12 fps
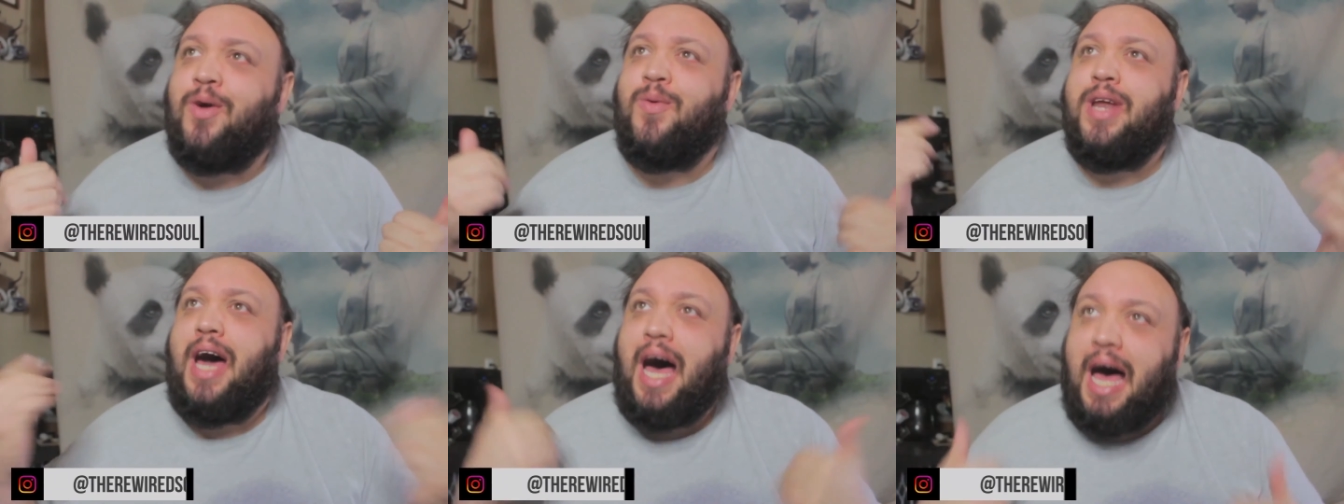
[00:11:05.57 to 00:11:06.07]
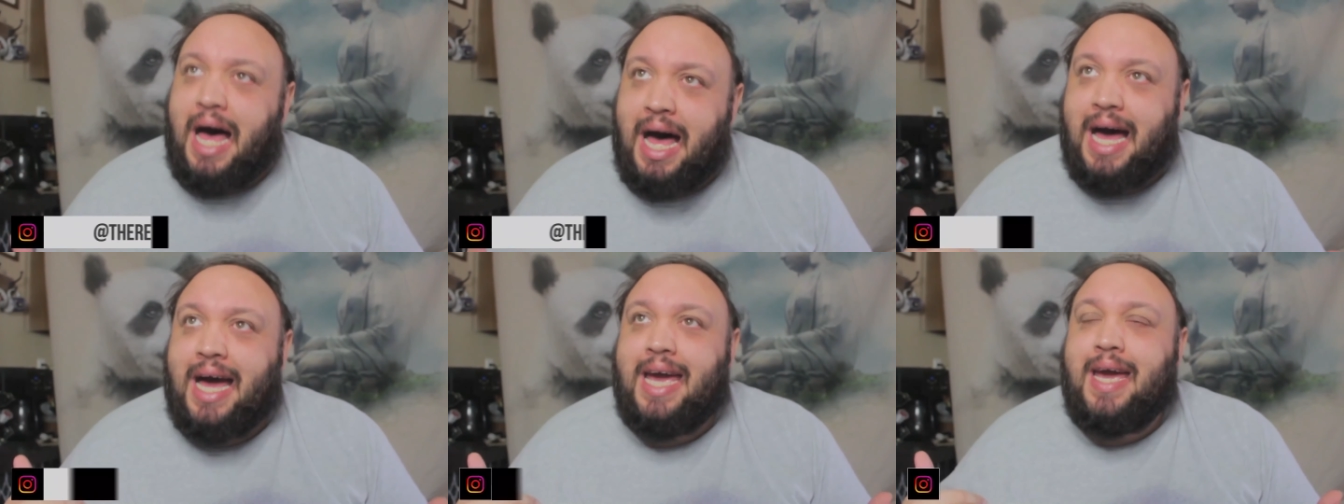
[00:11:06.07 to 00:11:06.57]
So, would
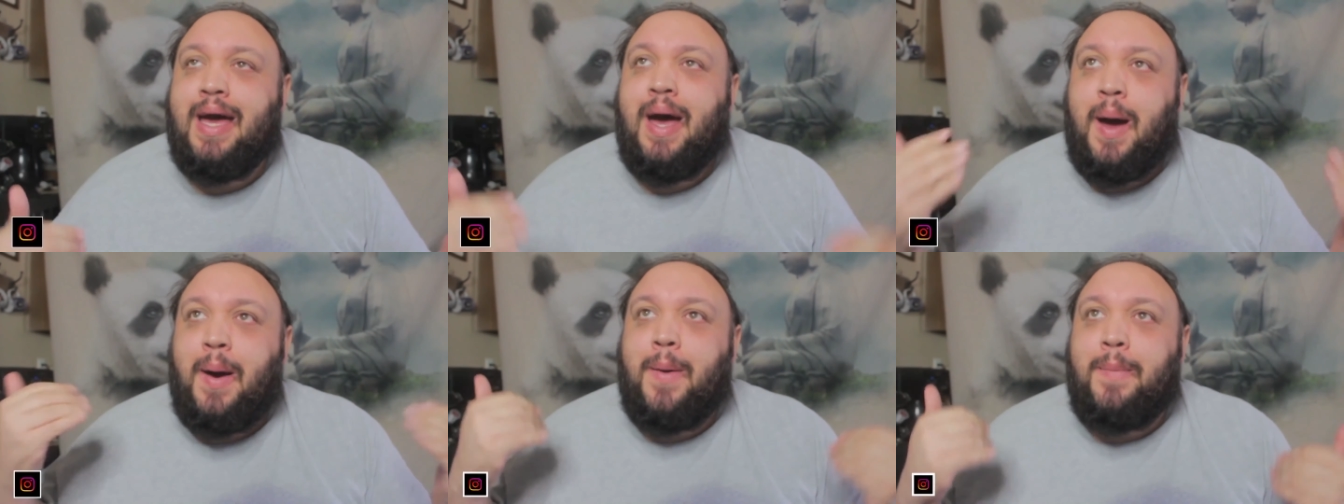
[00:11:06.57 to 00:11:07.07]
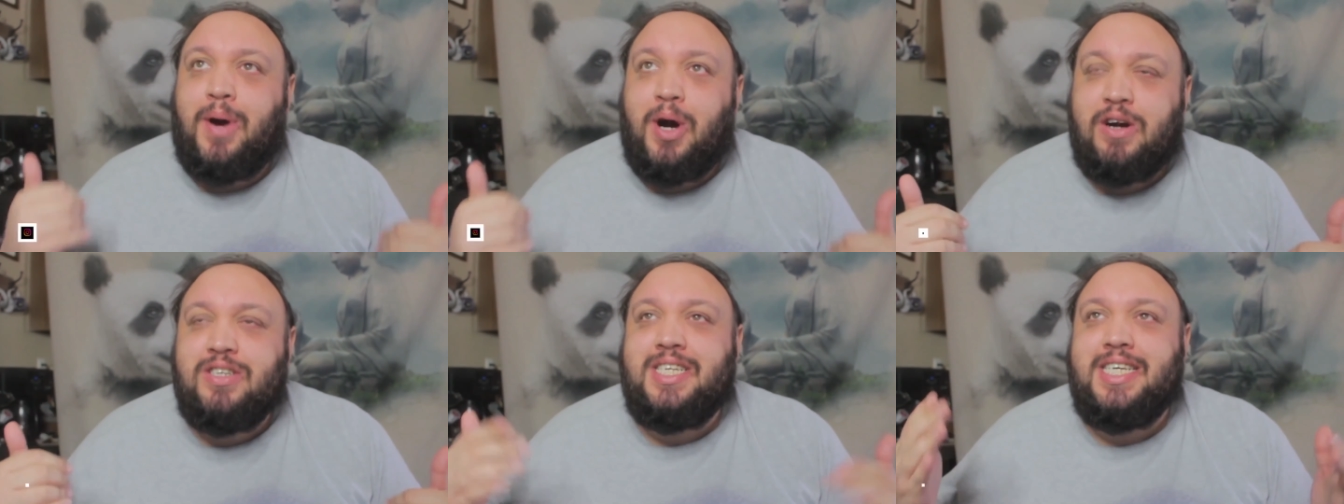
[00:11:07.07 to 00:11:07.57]
I
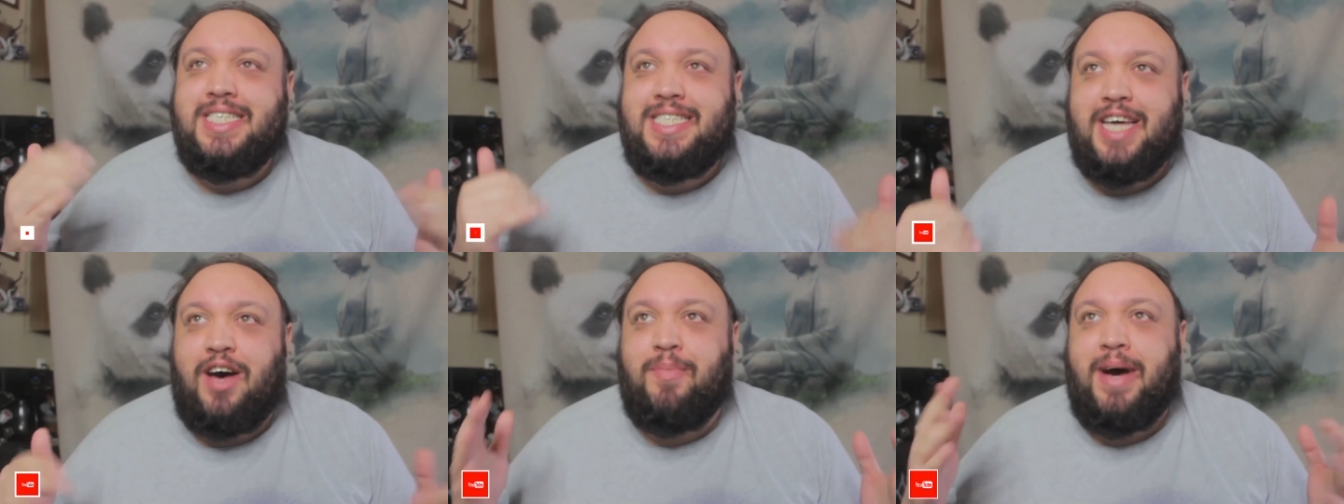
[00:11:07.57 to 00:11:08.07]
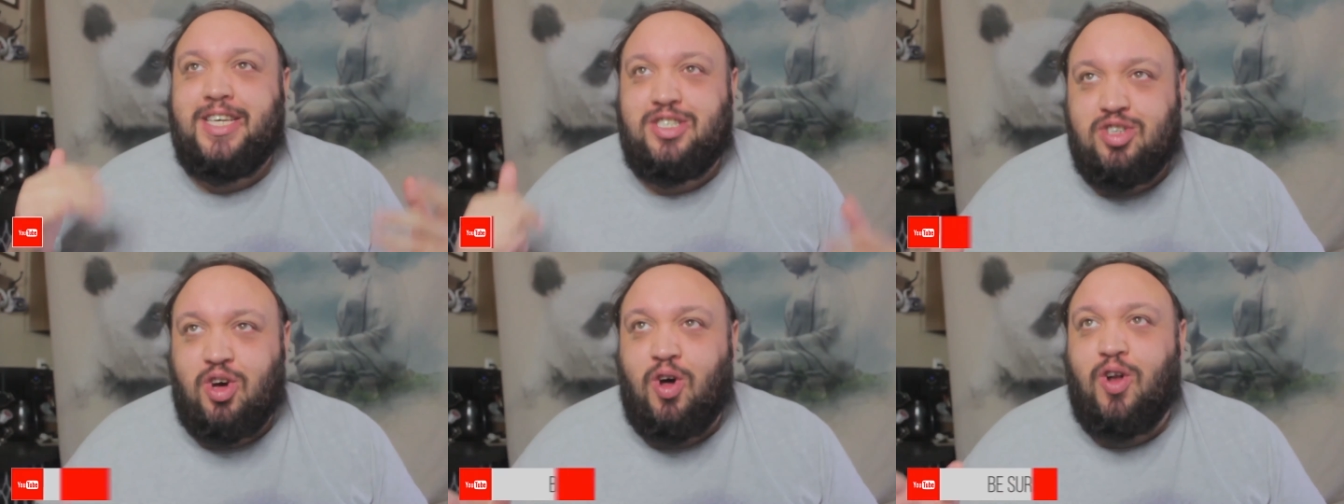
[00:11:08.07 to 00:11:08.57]
personally sell
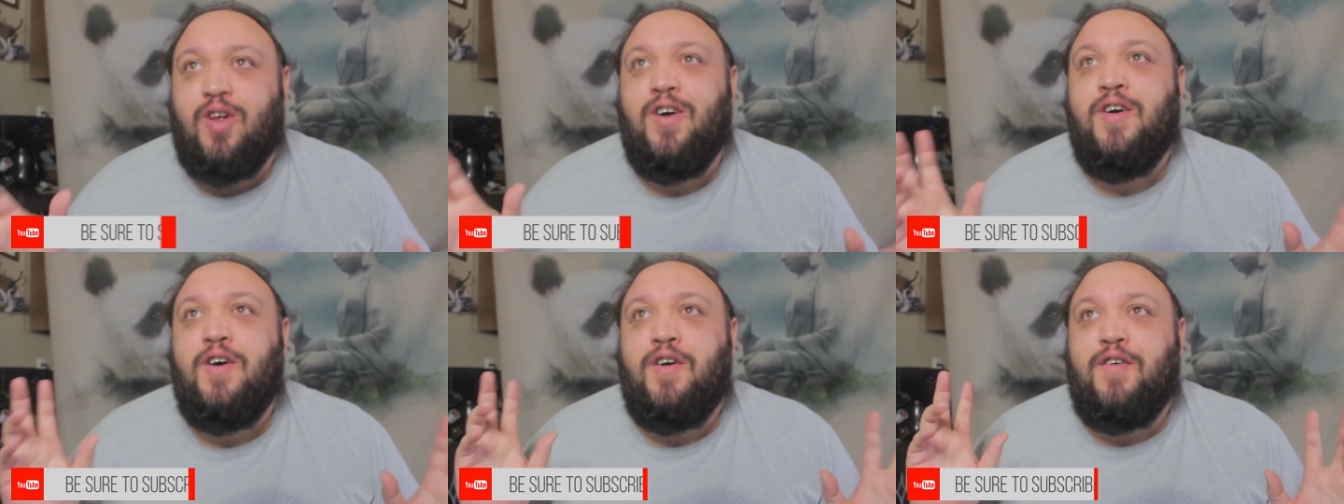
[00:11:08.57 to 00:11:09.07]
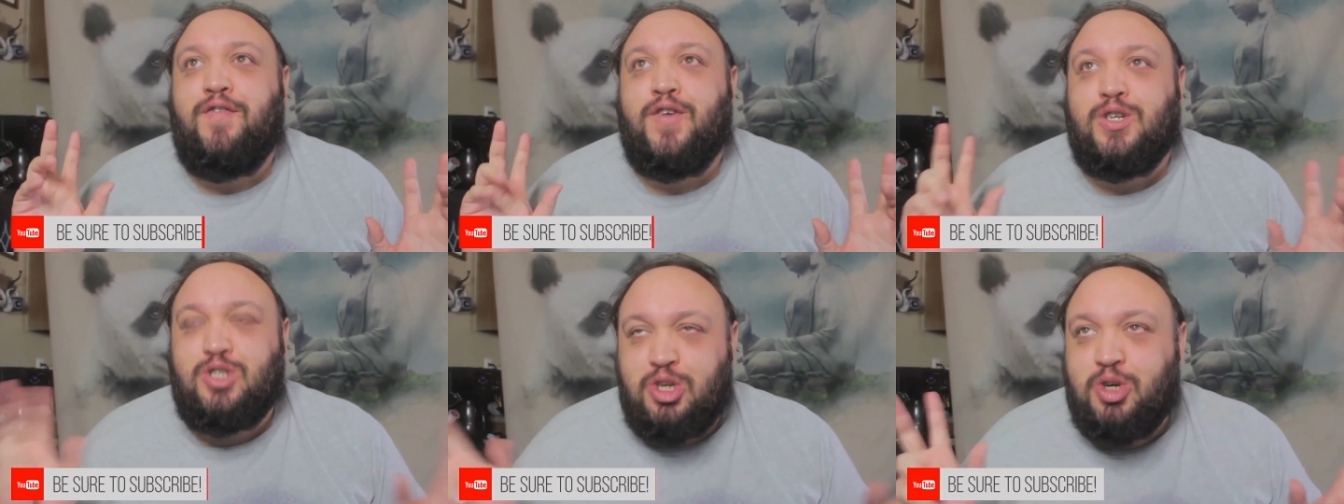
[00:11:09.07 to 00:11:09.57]
my soul
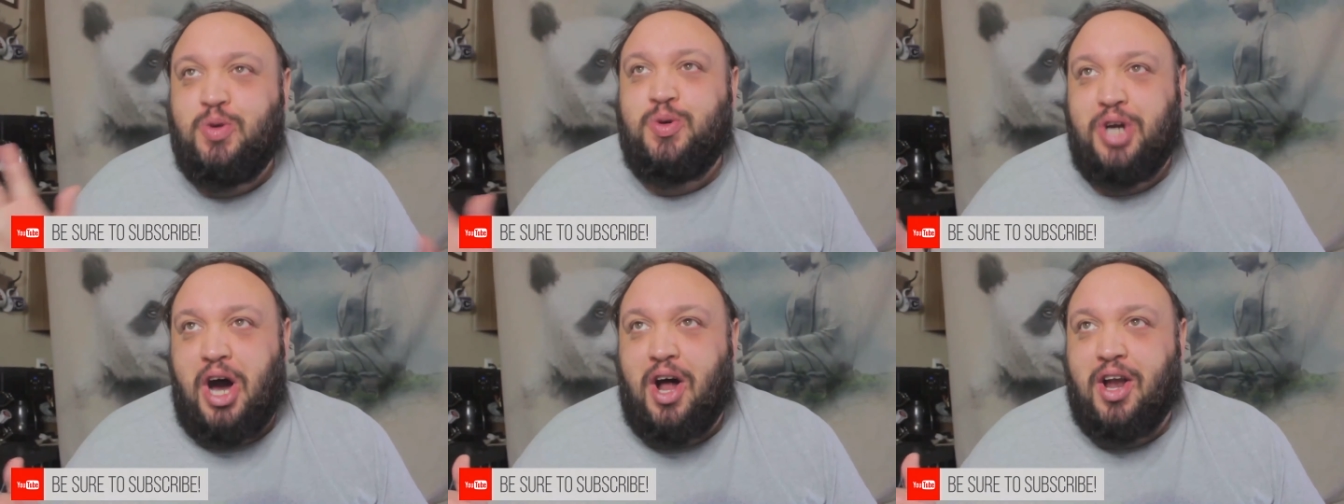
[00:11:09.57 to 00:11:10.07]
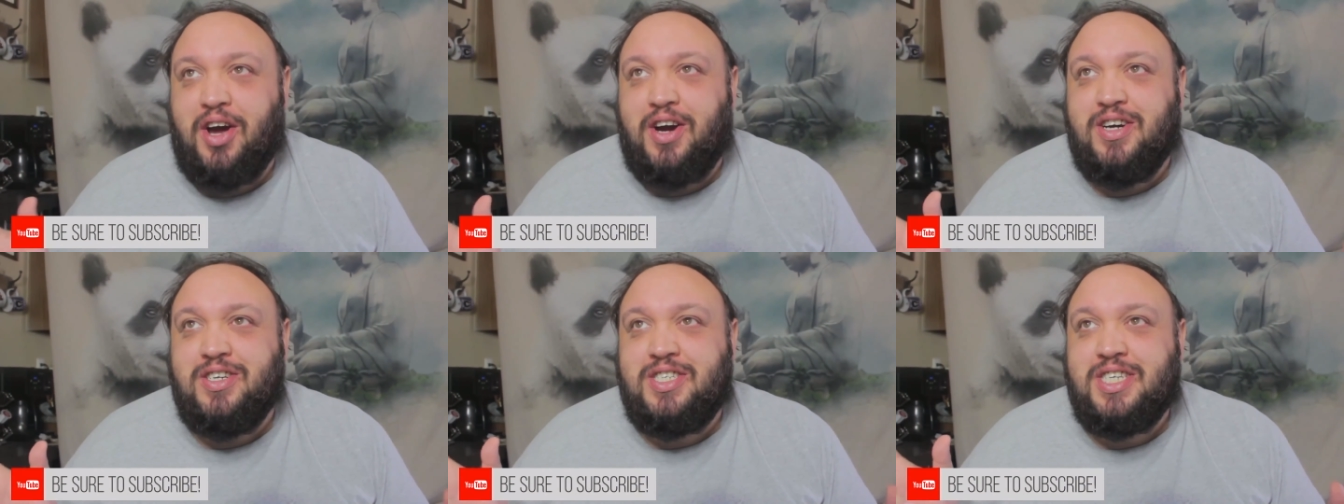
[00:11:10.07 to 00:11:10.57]
for
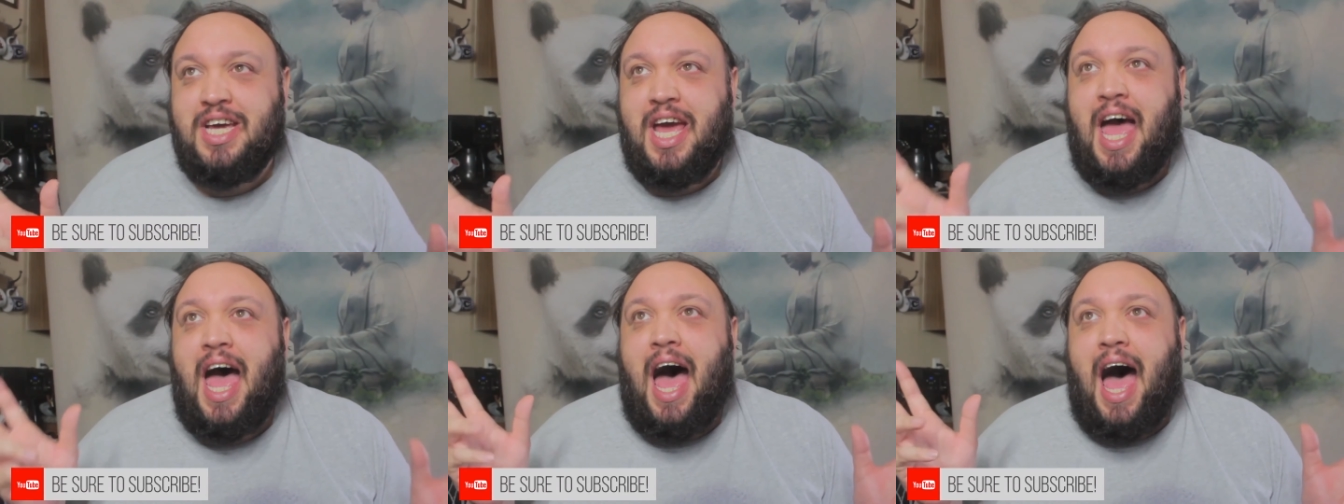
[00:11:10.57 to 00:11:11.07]
$2?